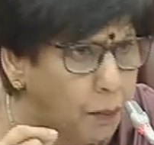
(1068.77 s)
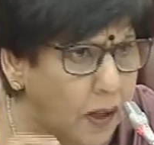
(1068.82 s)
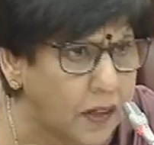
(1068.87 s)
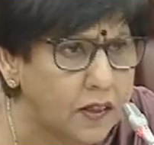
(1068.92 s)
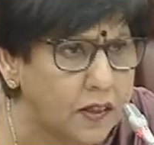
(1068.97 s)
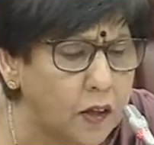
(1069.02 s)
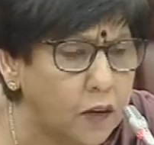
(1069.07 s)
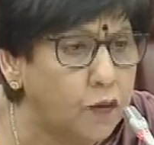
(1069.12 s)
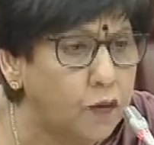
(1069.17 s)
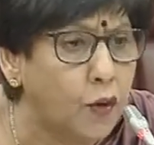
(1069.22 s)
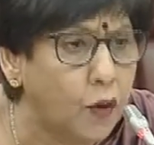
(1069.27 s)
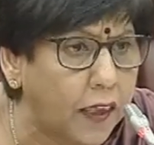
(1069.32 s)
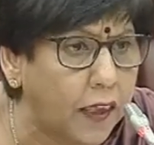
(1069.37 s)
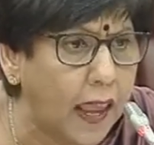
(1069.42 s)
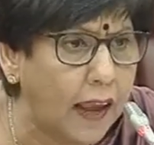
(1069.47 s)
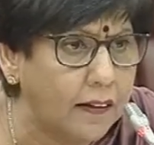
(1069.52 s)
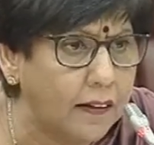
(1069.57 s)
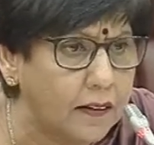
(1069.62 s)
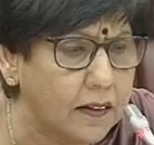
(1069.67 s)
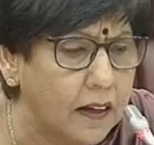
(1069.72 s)
And we must
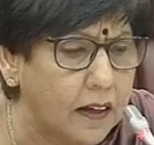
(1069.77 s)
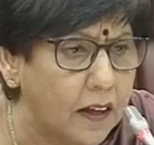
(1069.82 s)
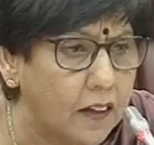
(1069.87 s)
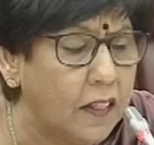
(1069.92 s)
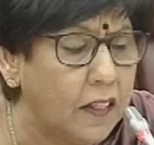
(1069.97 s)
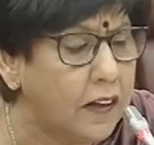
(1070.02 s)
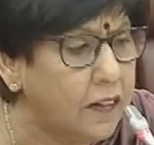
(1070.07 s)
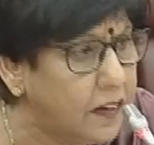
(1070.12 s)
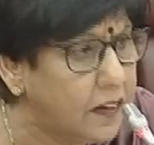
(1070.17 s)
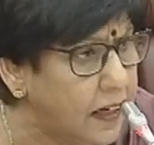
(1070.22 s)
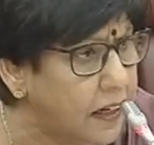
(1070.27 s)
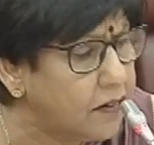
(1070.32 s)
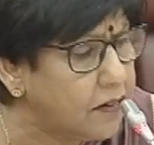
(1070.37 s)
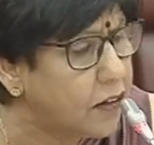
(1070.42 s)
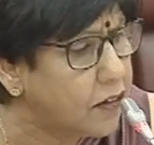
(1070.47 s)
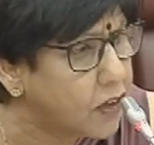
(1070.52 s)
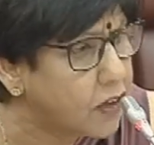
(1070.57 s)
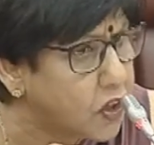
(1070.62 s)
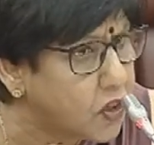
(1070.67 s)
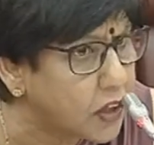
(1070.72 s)
not forget
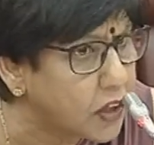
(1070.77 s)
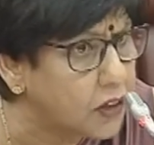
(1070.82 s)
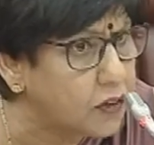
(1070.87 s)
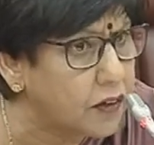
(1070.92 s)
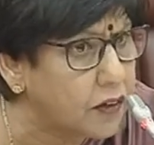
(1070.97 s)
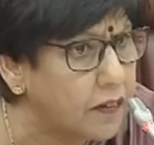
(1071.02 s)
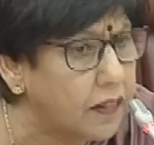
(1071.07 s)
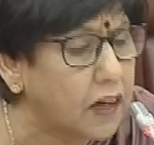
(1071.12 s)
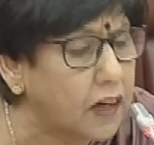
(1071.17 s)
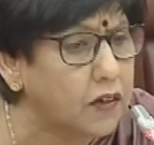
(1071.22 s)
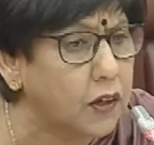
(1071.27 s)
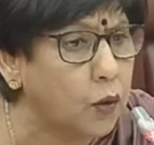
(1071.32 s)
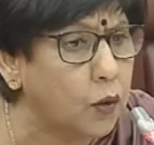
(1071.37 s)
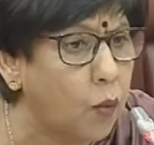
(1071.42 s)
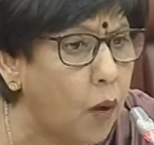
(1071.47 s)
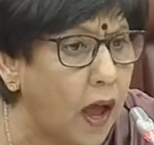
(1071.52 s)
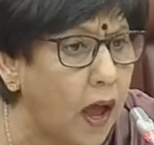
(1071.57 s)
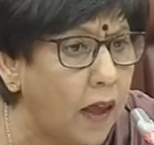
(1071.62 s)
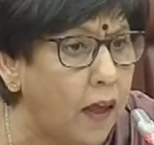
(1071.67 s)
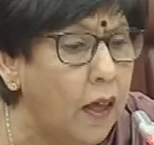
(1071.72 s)
that these are the
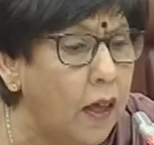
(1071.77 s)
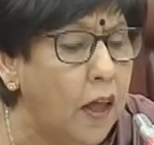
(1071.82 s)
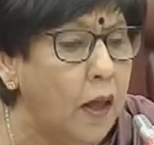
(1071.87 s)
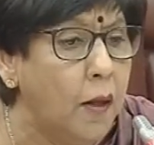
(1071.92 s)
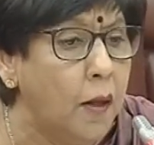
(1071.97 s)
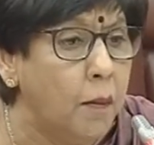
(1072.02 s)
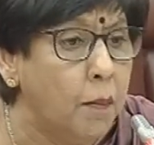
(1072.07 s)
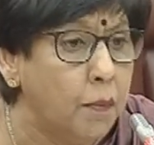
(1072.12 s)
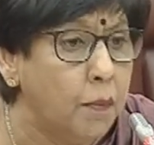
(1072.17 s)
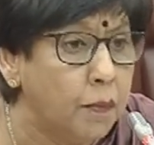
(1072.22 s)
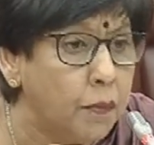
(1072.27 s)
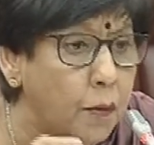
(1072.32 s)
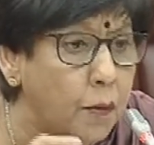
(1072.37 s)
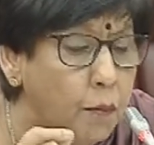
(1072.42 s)
children that require